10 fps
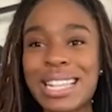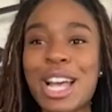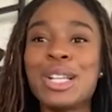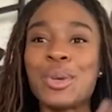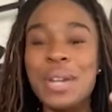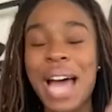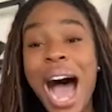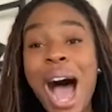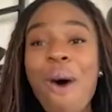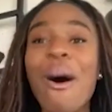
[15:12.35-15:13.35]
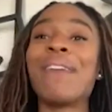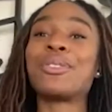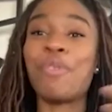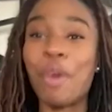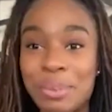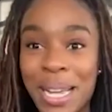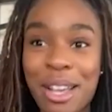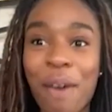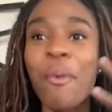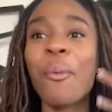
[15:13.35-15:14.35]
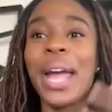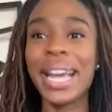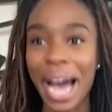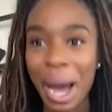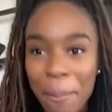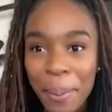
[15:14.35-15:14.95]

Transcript: So now I have to force myself, wake up,